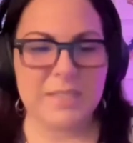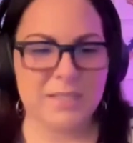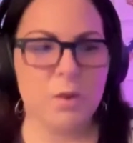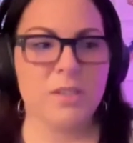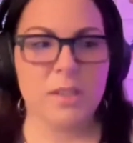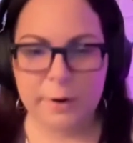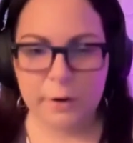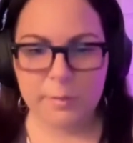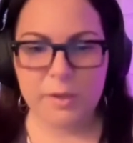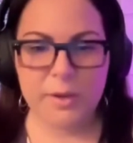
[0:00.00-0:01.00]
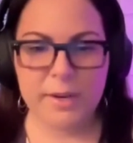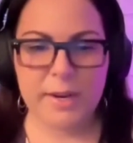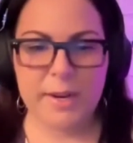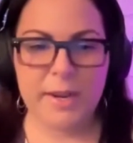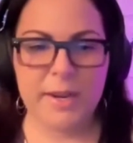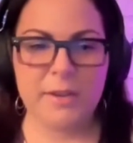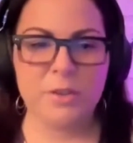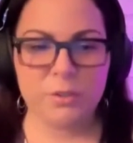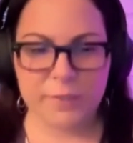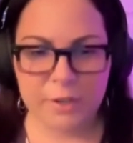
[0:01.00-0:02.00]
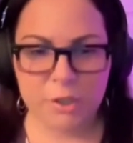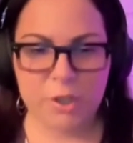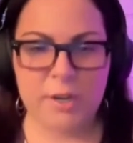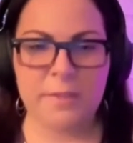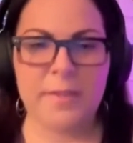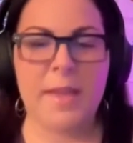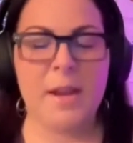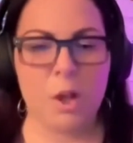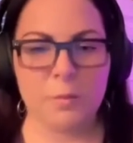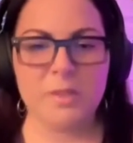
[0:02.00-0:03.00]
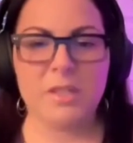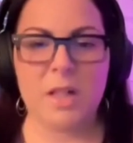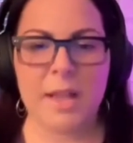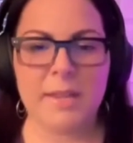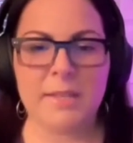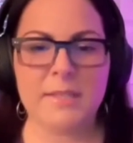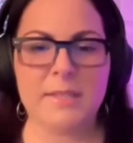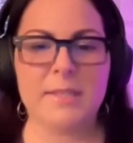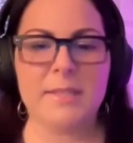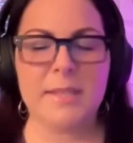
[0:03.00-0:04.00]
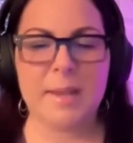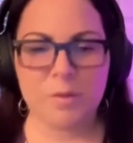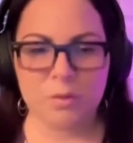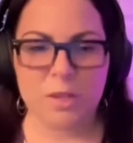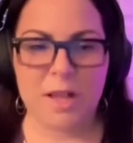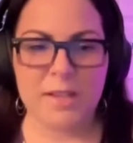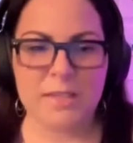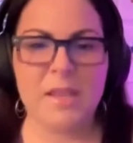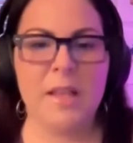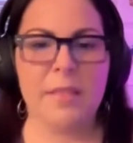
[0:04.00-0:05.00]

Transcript: So it's a therapeutic intervention that helps clients conceptualize